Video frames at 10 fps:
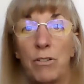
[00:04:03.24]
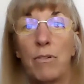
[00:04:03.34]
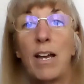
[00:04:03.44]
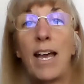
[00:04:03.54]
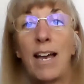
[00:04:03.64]

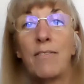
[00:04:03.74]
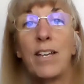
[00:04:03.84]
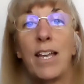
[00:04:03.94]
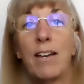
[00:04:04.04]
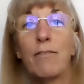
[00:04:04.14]
to
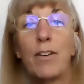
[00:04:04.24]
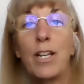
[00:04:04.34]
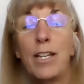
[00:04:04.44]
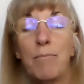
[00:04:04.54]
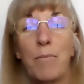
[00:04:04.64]
having
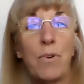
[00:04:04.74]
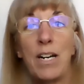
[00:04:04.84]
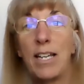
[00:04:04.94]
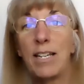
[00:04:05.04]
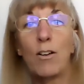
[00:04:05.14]
every
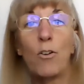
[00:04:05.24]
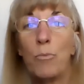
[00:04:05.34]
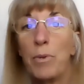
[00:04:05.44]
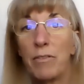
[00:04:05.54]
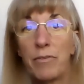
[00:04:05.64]
morning
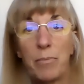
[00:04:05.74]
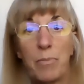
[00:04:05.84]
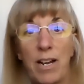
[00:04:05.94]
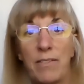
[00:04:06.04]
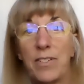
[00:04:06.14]
oatmeal for
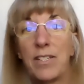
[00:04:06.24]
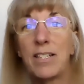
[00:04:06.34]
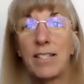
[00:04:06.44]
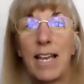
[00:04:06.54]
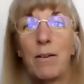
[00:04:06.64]
breakfast,
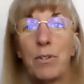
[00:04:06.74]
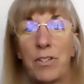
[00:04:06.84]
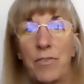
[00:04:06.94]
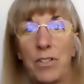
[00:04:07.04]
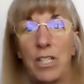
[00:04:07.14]
a
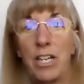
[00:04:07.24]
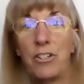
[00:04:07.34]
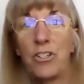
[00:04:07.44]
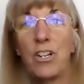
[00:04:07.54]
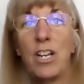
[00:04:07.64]
sandwich for
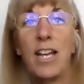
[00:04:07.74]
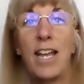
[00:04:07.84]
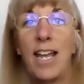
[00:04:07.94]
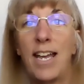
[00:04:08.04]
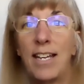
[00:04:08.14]
lunch,
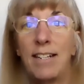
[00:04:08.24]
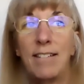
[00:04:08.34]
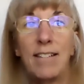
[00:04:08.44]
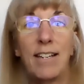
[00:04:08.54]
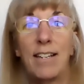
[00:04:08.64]

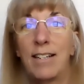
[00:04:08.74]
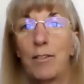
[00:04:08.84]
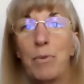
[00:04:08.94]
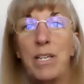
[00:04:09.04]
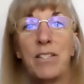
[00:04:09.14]
and
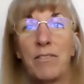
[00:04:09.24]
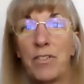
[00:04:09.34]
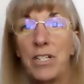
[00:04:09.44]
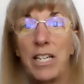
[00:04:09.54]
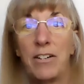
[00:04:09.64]
a pizza
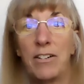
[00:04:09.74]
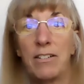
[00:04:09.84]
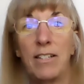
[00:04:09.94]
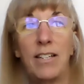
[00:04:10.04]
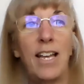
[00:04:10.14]
for dinner.
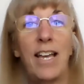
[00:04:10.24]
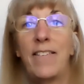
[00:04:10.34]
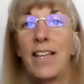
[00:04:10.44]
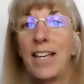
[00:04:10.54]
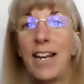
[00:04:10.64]

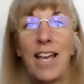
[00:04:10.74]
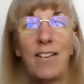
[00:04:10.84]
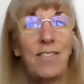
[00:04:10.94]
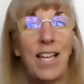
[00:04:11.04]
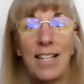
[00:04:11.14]
And they can
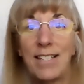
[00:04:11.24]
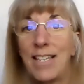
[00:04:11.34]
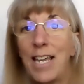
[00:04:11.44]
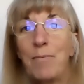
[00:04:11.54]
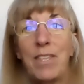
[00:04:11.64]
have that
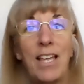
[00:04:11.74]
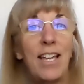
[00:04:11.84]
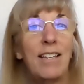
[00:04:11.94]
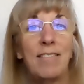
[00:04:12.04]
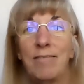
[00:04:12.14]
same
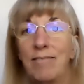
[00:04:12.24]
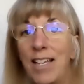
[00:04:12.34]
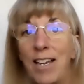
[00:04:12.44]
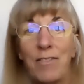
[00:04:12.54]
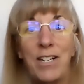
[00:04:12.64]
thing
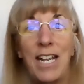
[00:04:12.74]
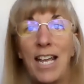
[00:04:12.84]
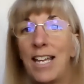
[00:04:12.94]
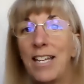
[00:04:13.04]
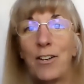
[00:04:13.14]
every
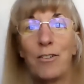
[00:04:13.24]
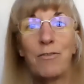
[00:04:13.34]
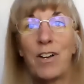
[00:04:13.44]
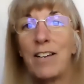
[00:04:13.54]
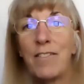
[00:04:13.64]
day,
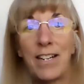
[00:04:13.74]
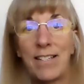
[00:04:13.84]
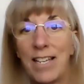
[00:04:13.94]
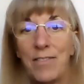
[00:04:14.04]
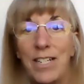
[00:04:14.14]
5 out of
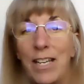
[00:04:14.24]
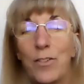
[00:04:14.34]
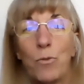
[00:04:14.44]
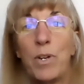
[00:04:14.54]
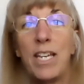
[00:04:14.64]
7
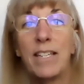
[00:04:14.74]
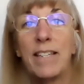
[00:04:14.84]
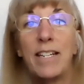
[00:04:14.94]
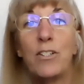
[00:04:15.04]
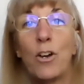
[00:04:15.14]
days a week, and
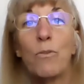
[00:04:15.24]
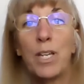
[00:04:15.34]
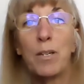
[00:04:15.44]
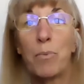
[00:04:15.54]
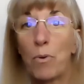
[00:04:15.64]
they don't
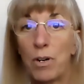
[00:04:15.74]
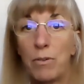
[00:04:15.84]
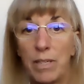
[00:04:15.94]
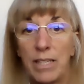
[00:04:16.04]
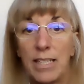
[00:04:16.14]
get
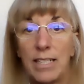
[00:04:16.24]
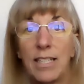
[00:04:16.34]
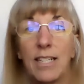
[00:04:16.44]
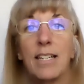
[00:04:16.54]
bored with it.